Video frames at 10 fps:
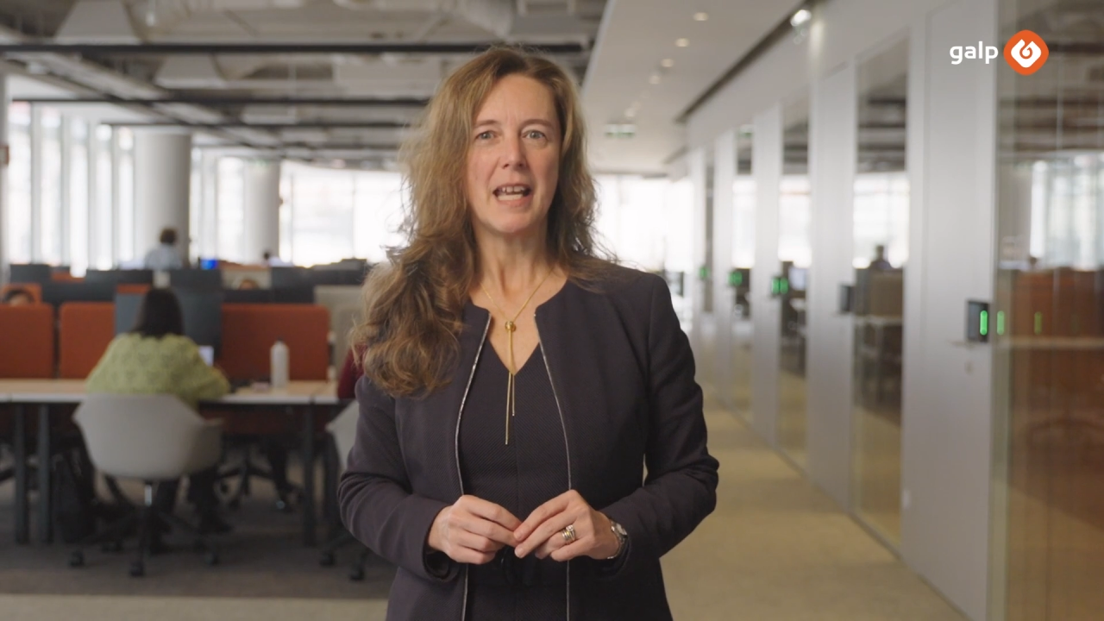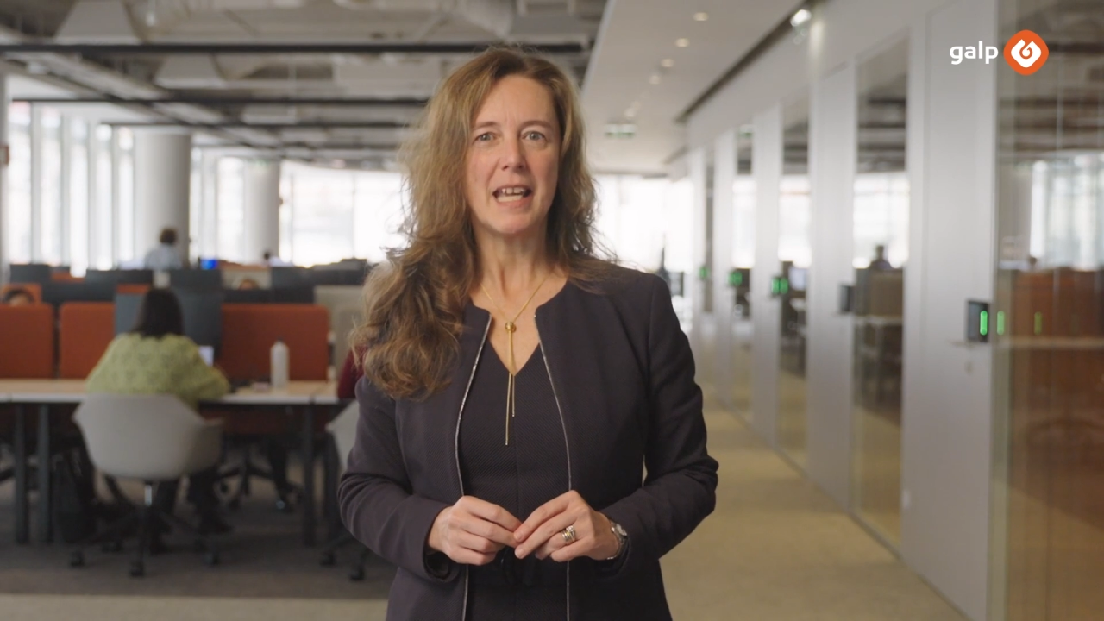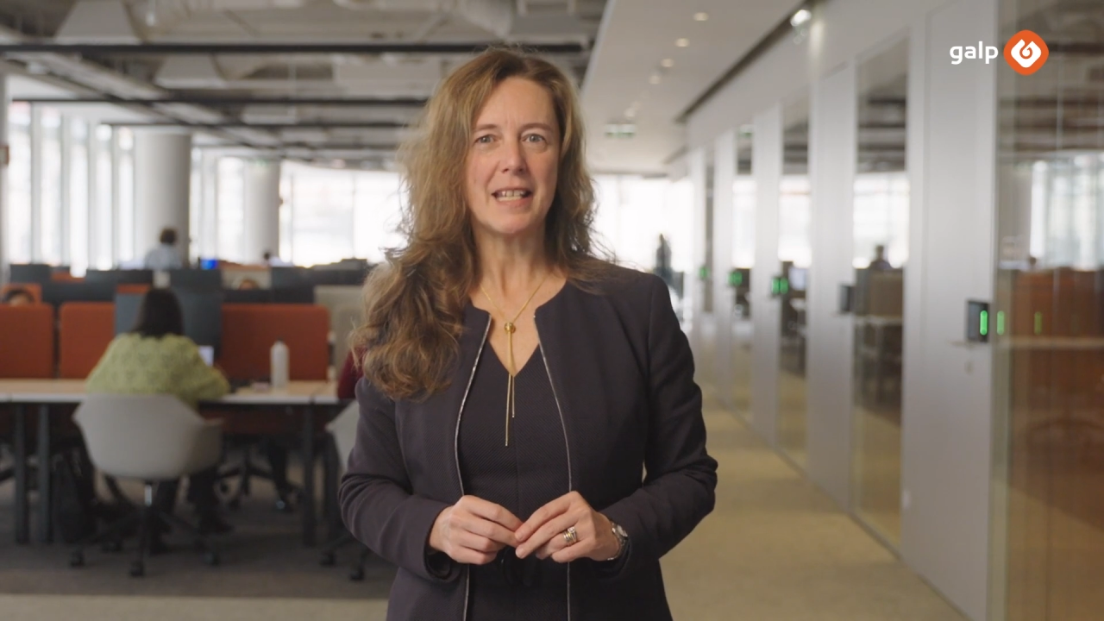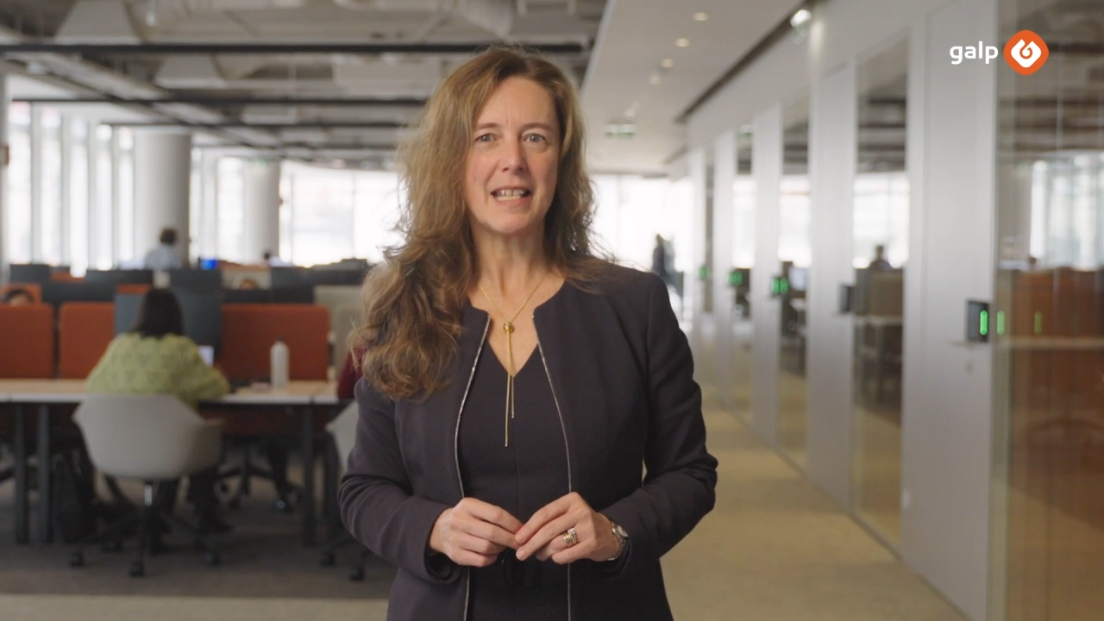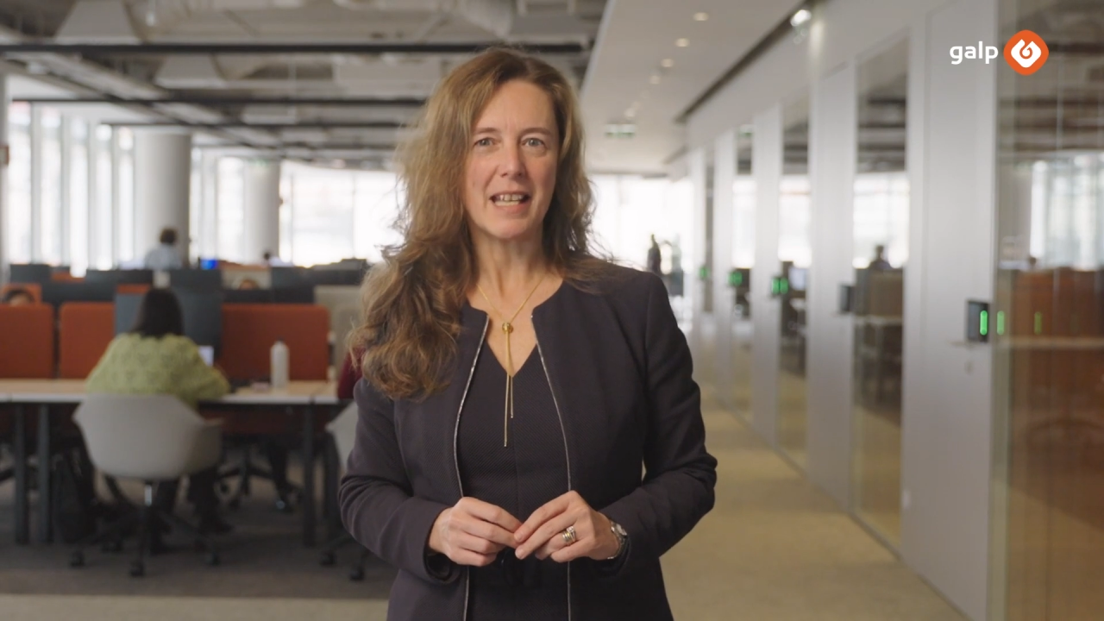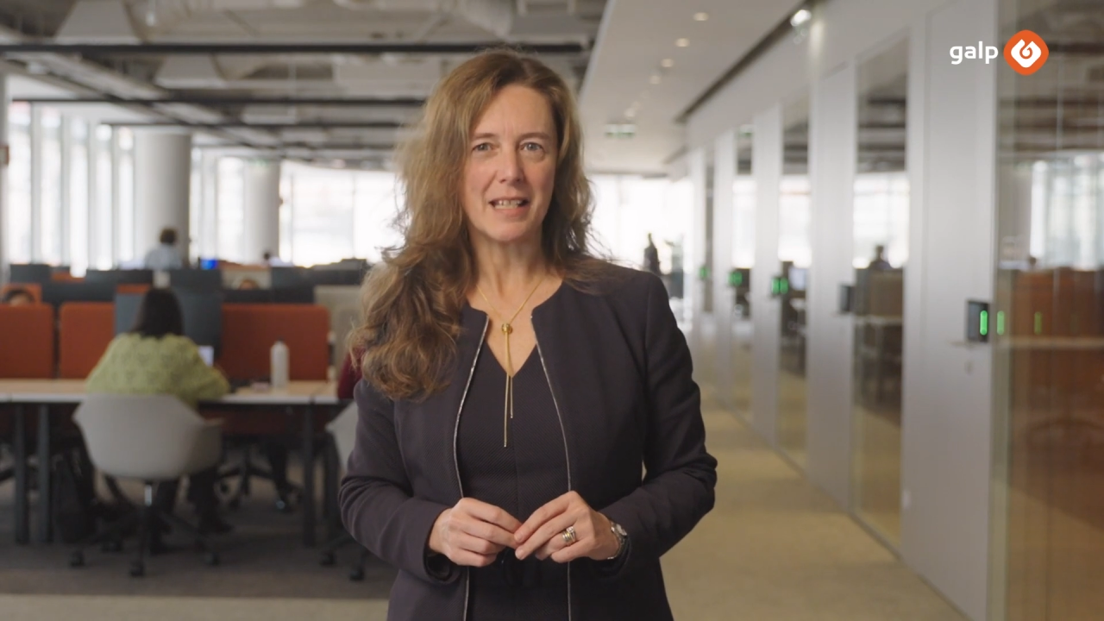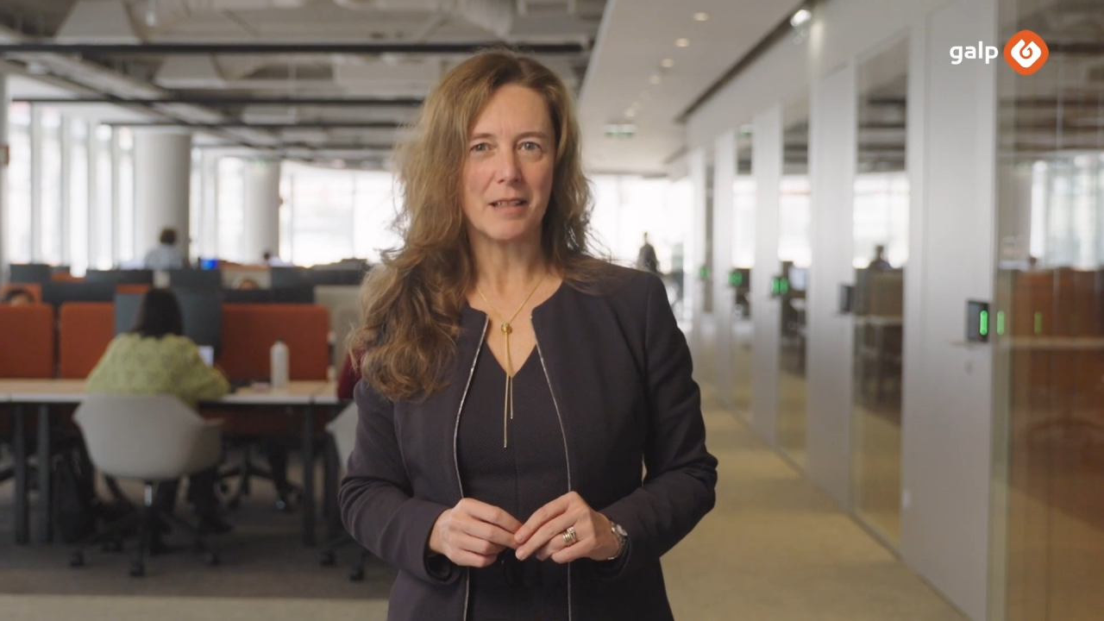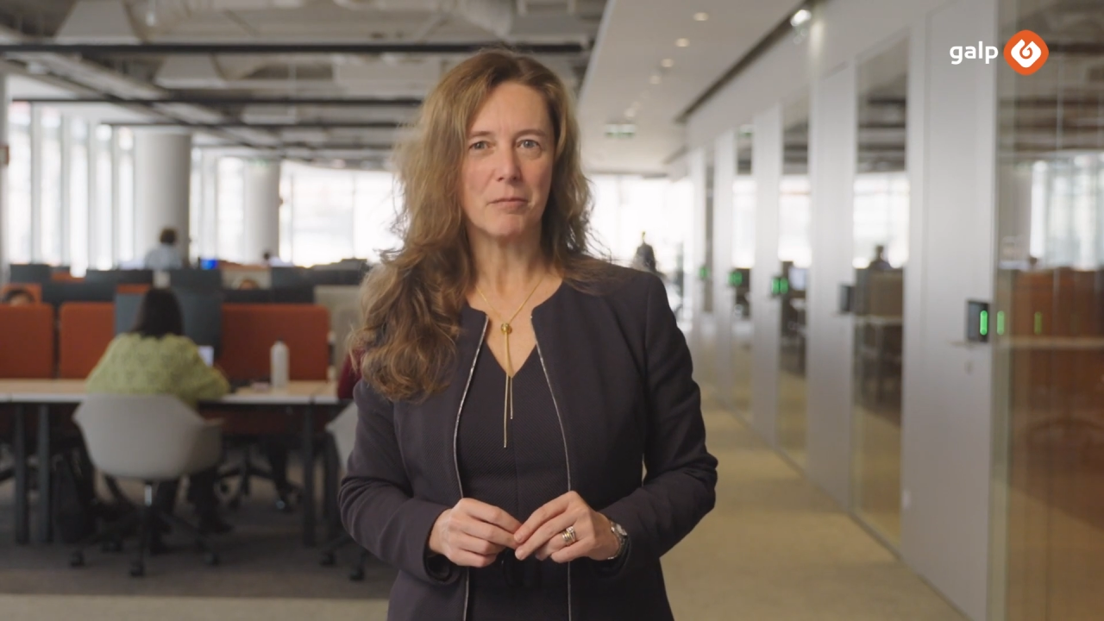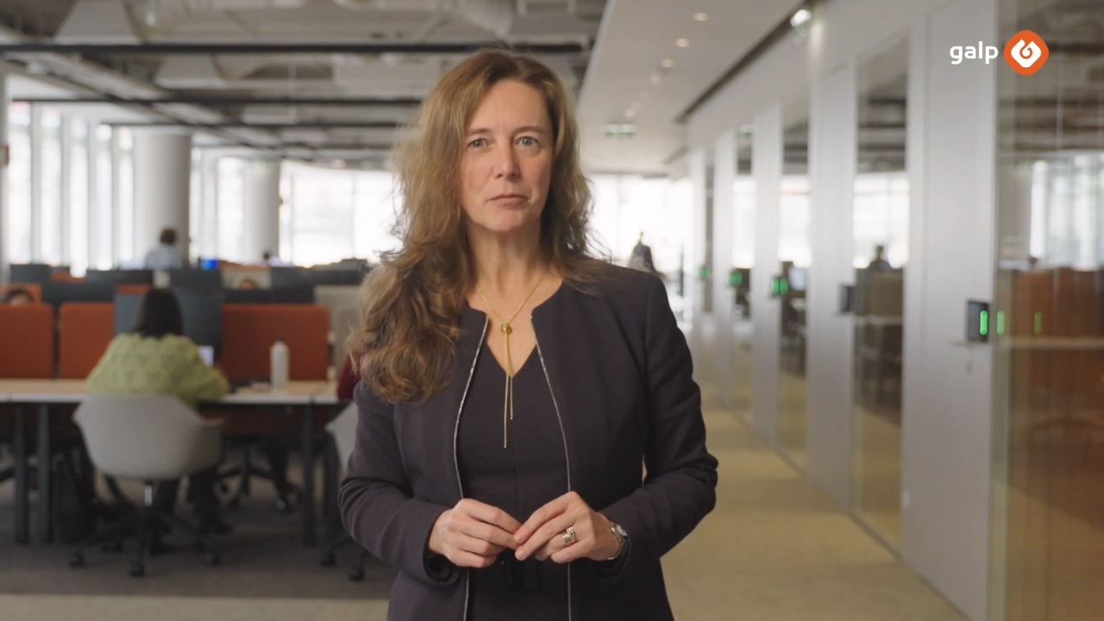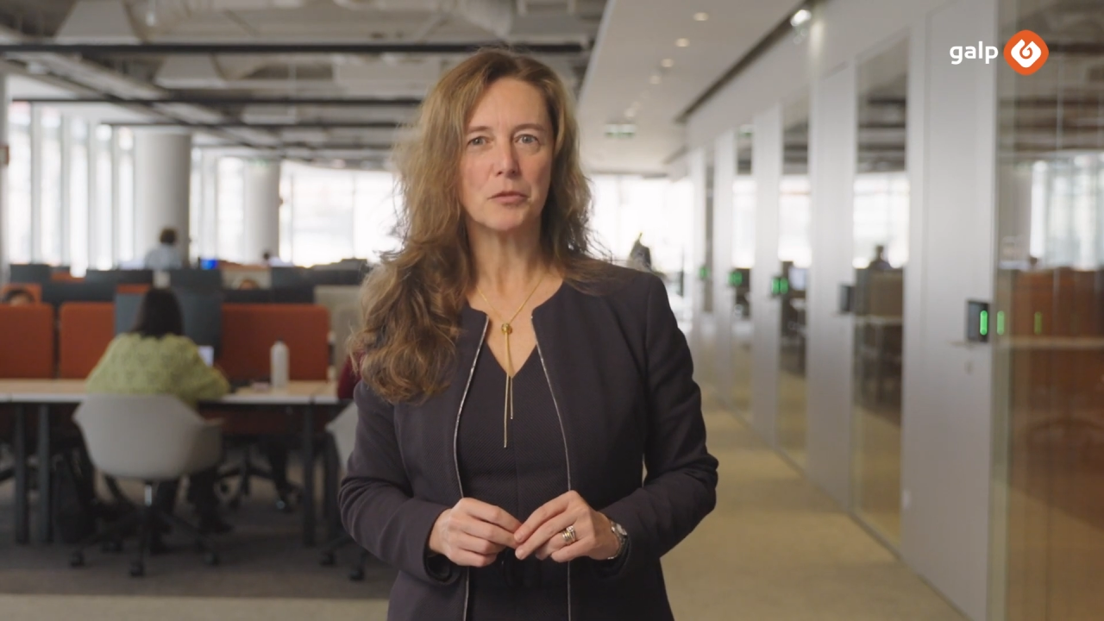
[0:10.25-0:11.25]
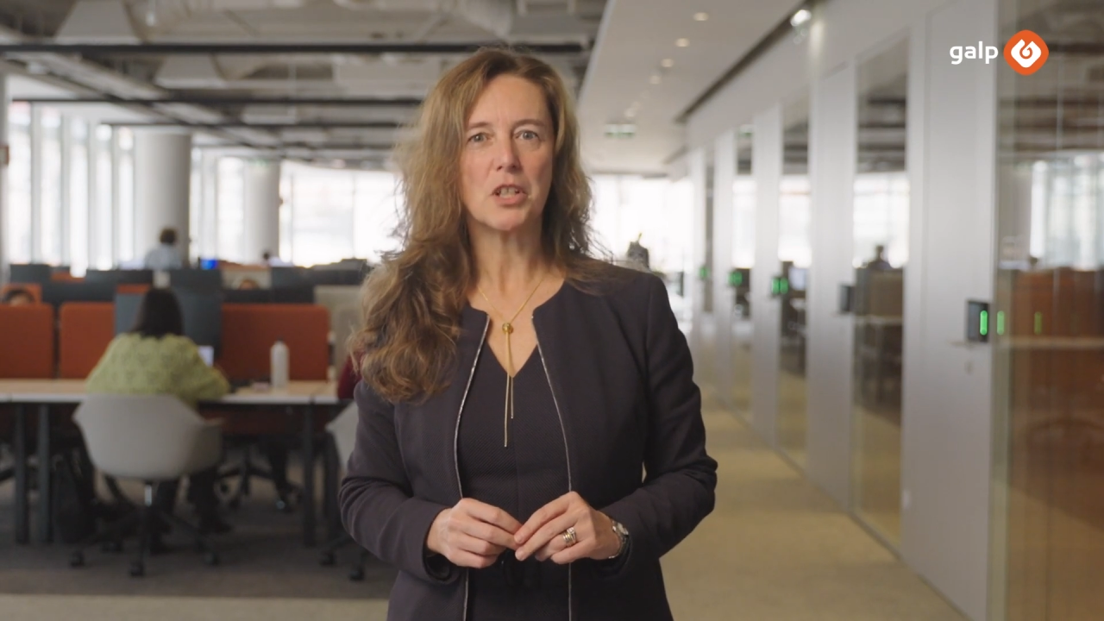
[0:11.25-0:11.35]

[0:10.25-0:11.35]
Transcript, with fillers: in tandem